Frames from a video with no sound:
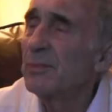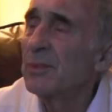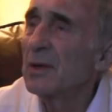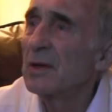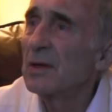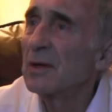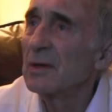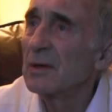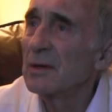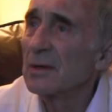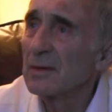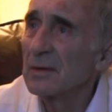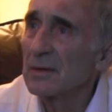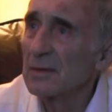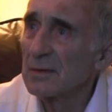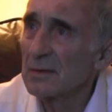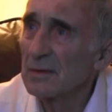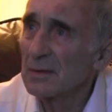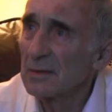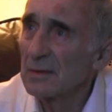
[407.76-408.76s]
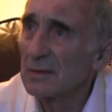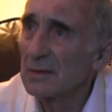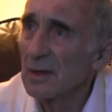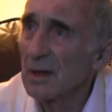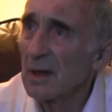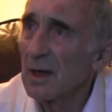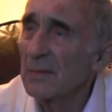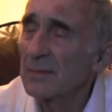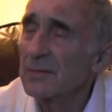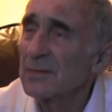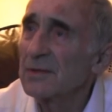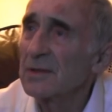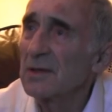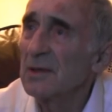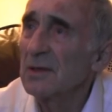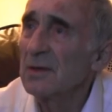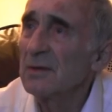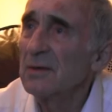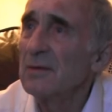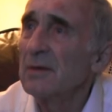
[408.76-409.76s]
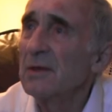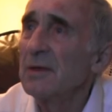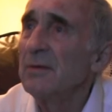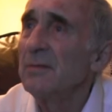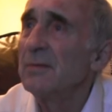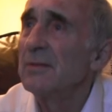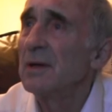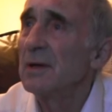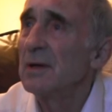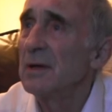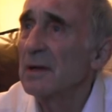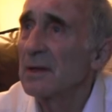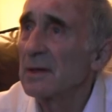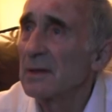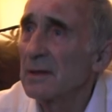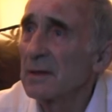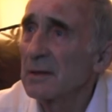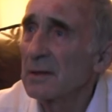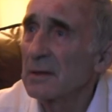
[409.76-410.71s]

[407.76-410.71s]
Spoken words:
Brilliant. Mm-hmm. Absolutely brilliant.